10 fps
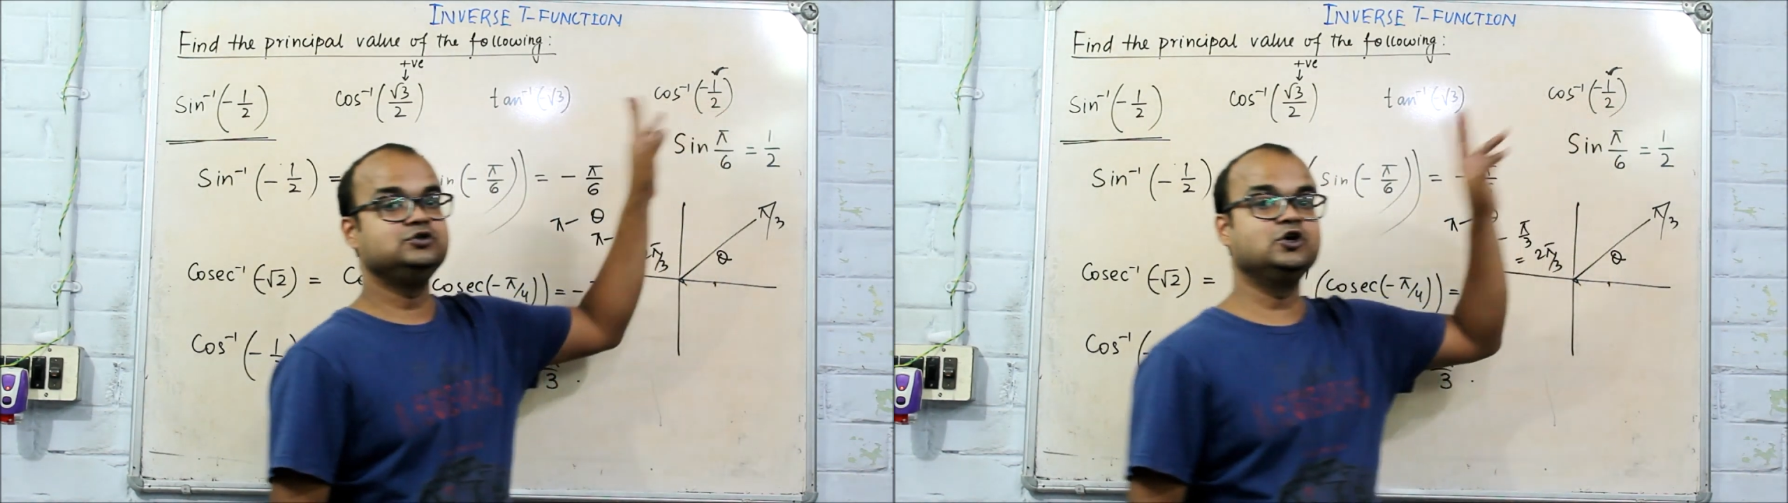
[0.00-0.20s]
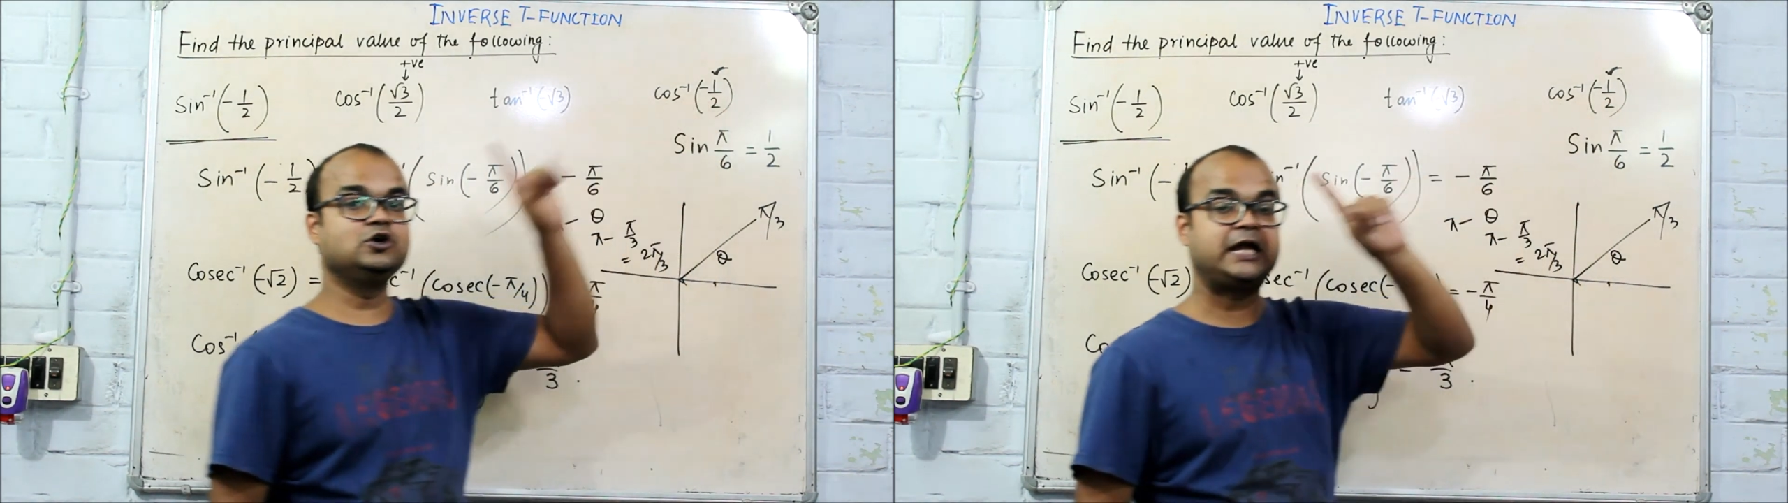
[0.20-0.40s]

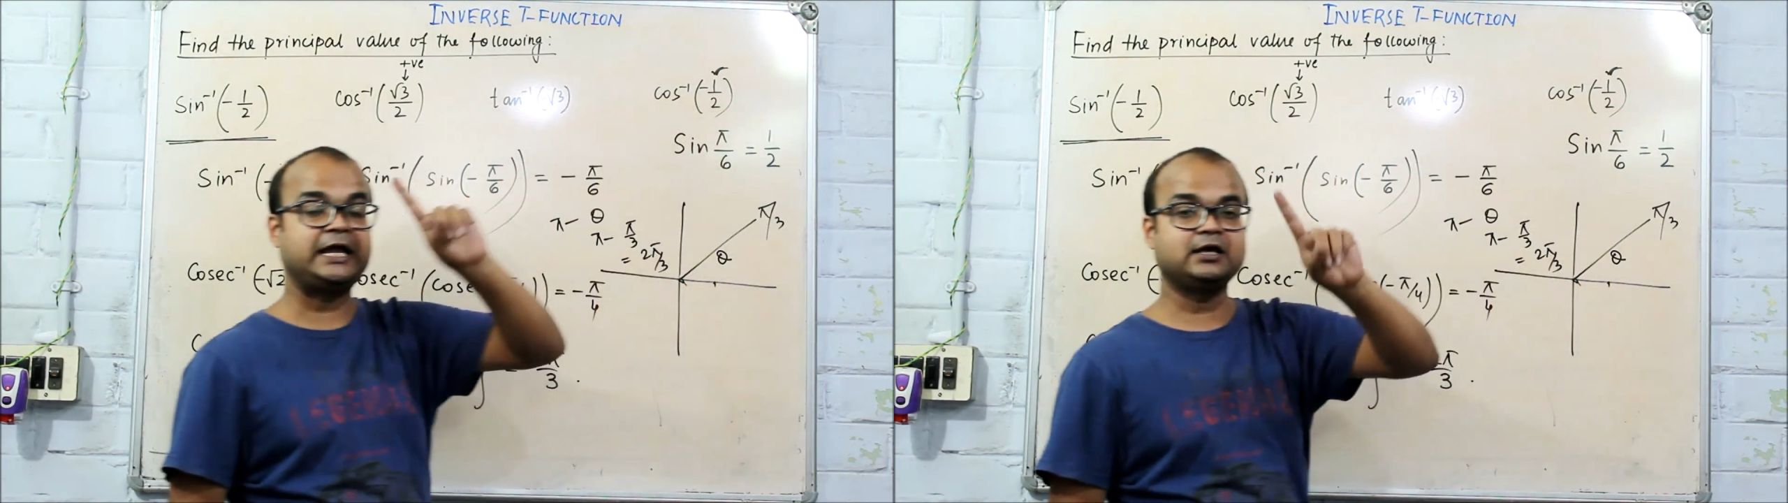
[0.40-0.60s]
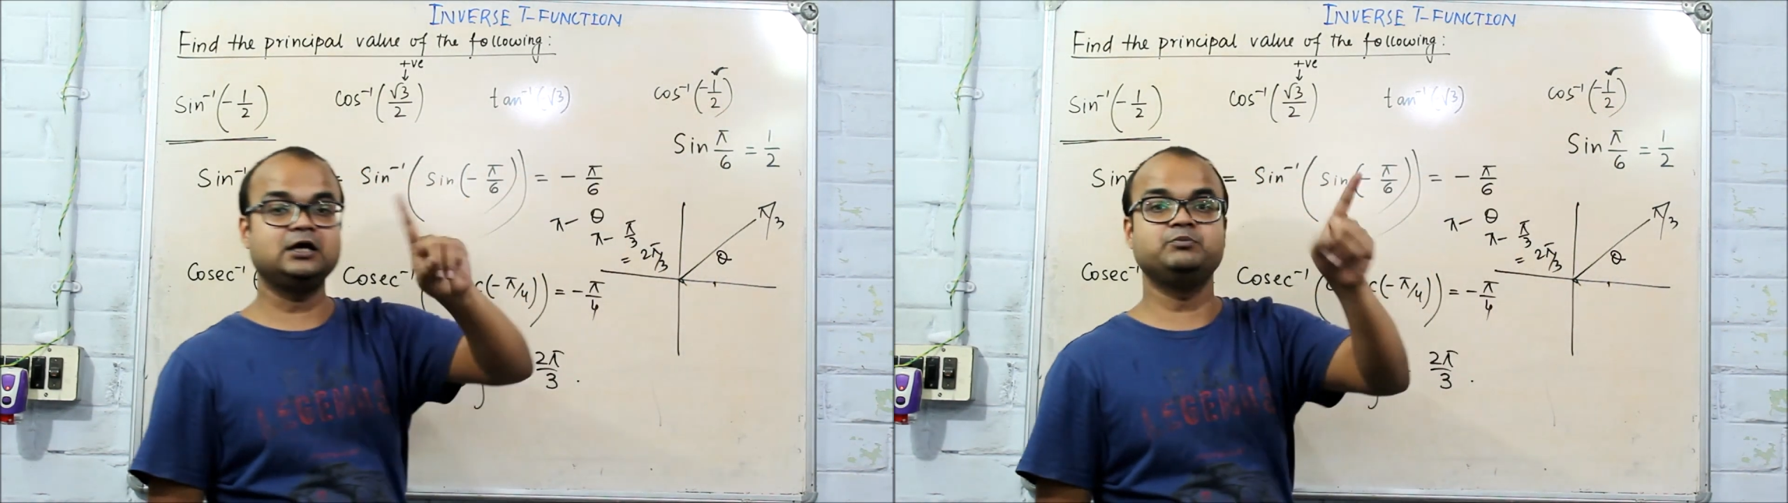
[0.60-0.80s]
your
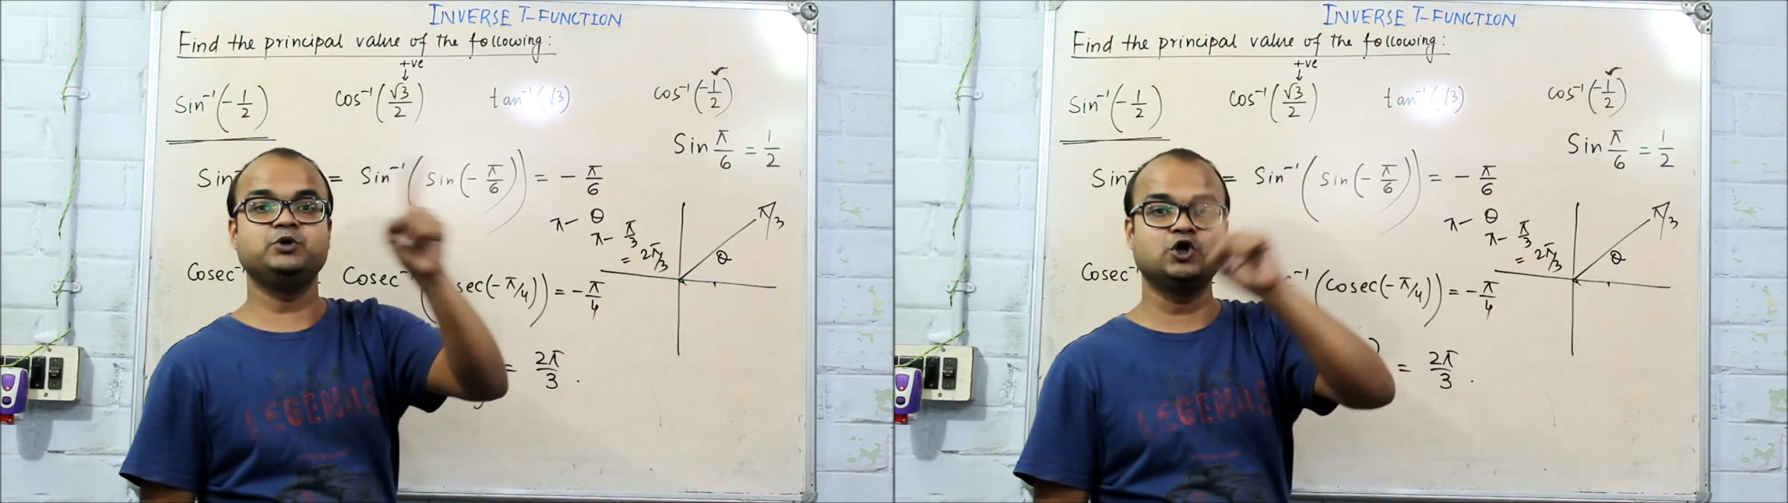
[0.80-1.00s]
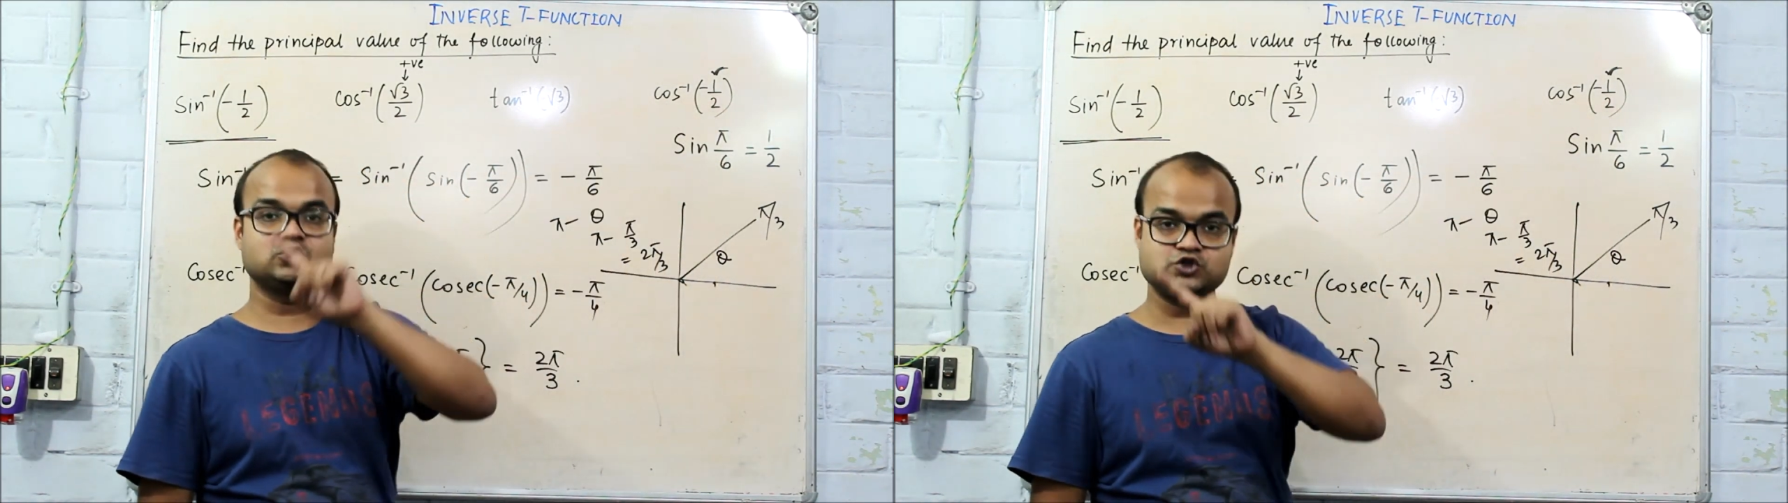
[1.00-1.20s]
angle
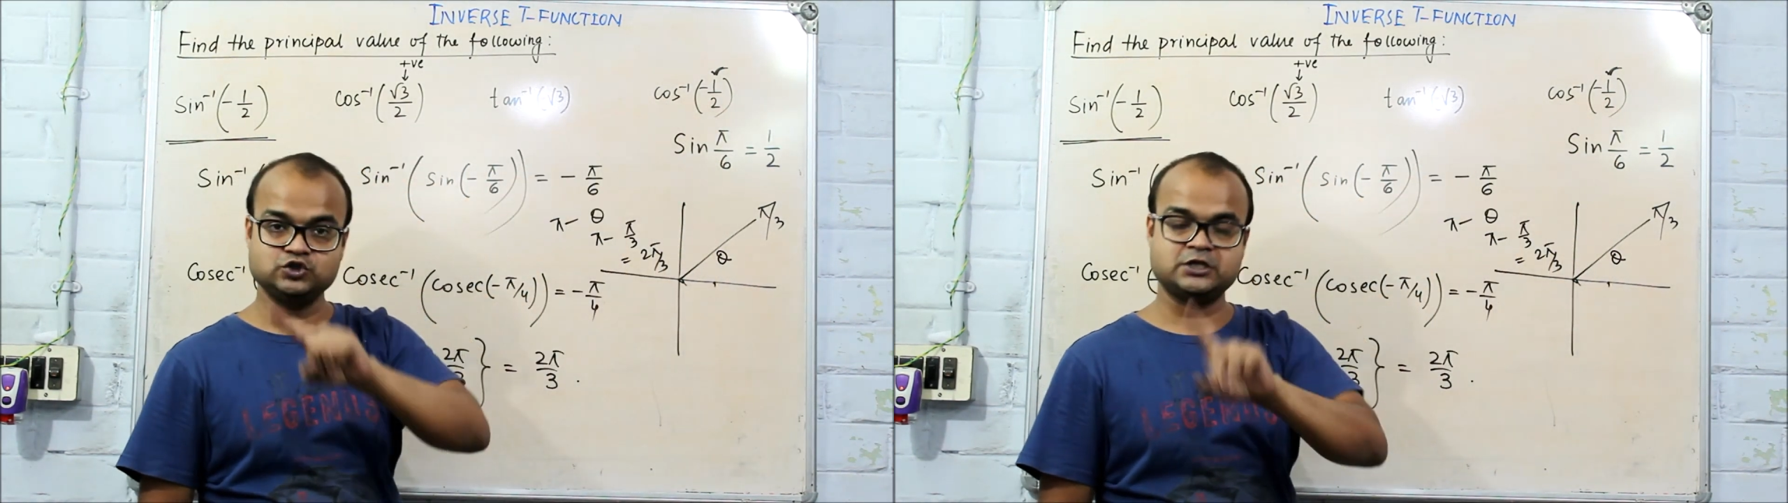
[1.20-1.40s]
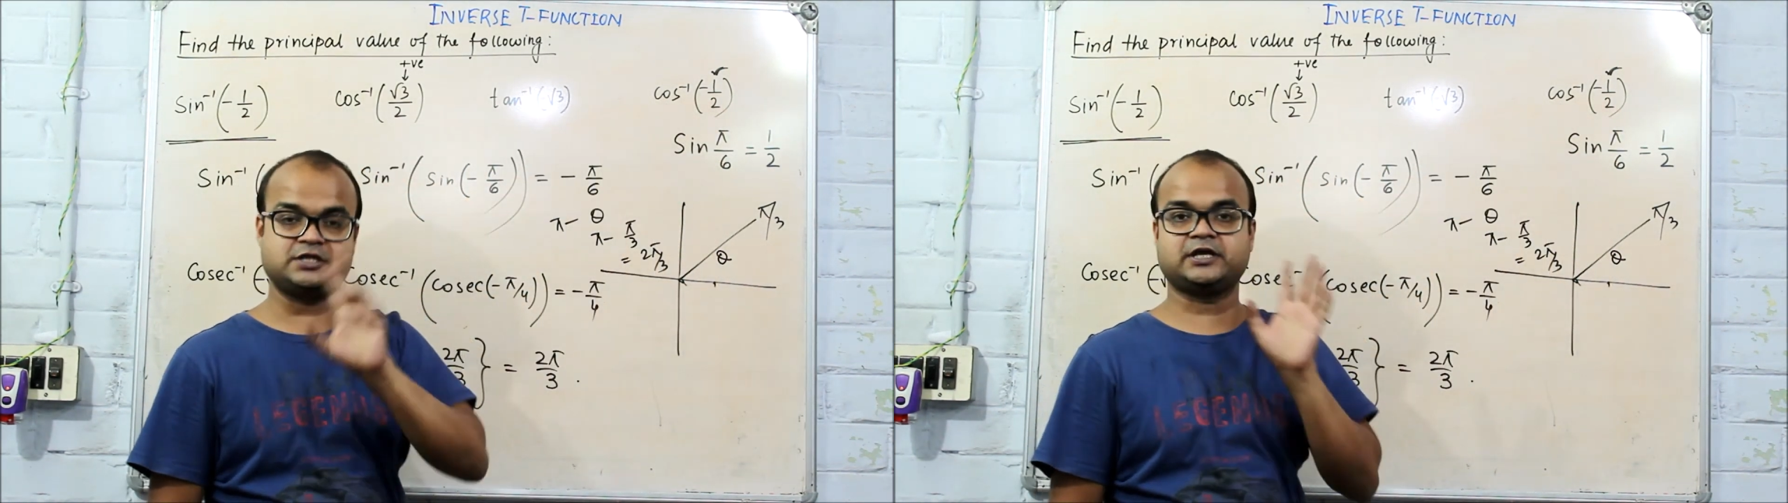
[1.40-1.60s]
belongs
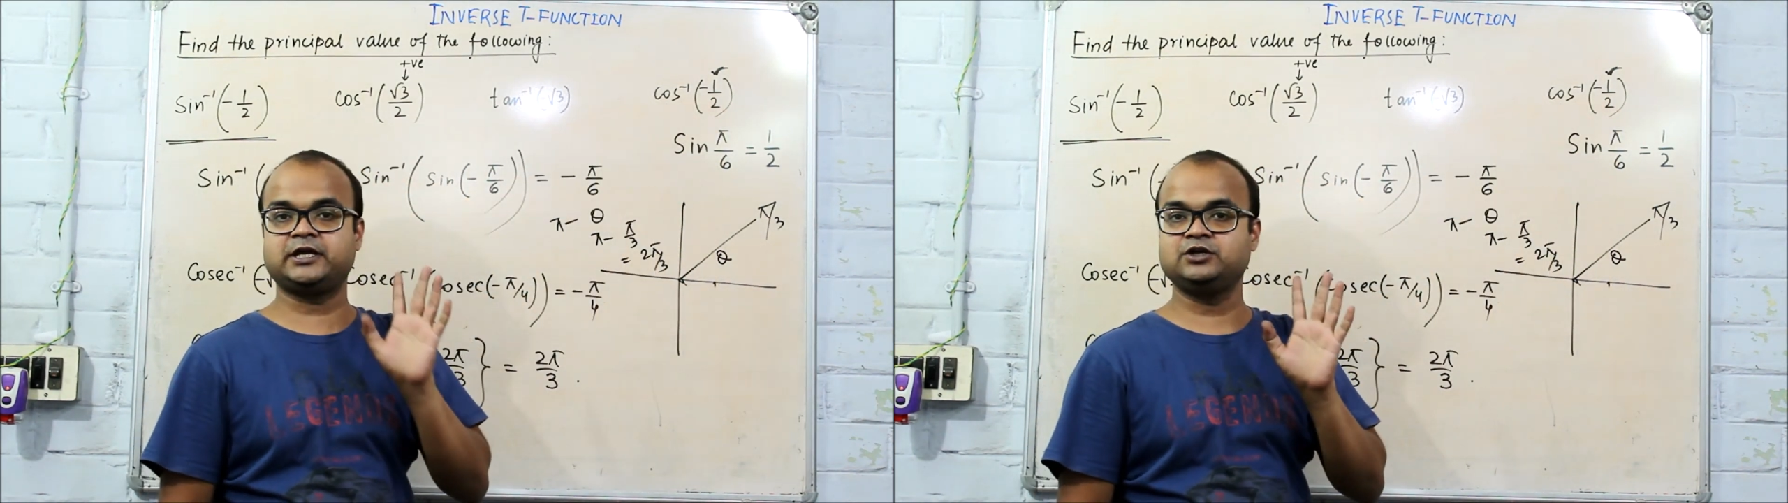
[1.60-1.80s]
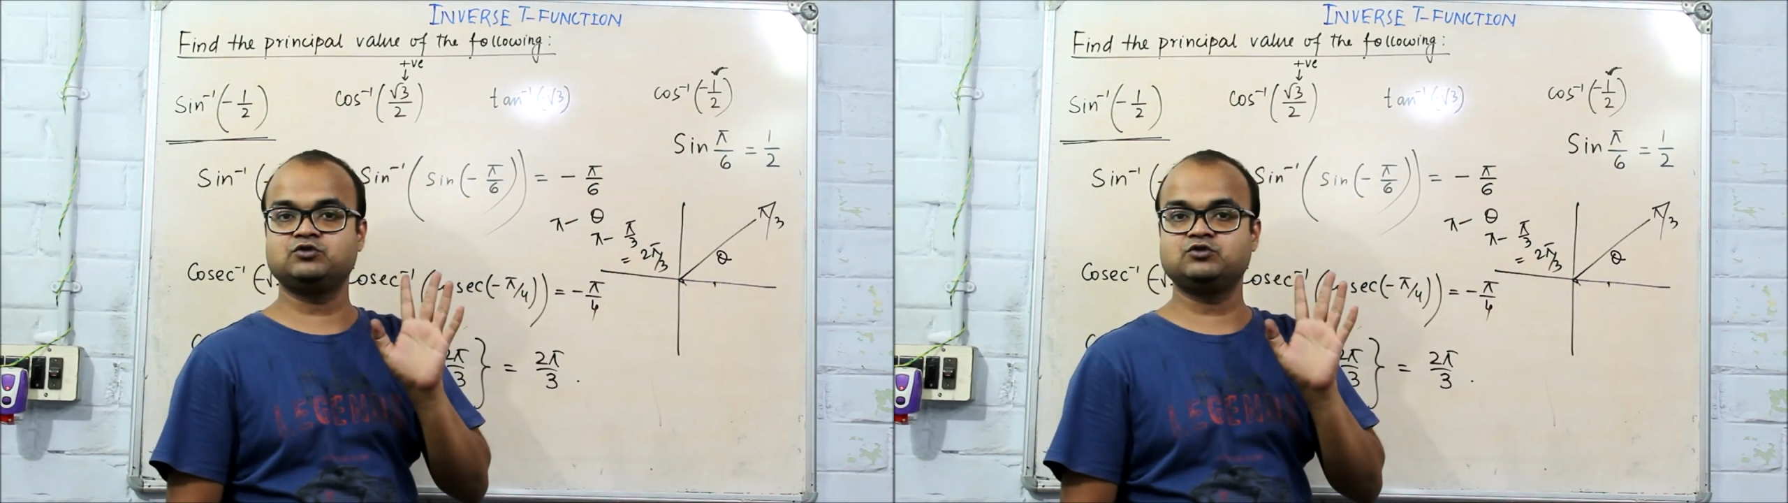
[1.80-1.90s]
to the second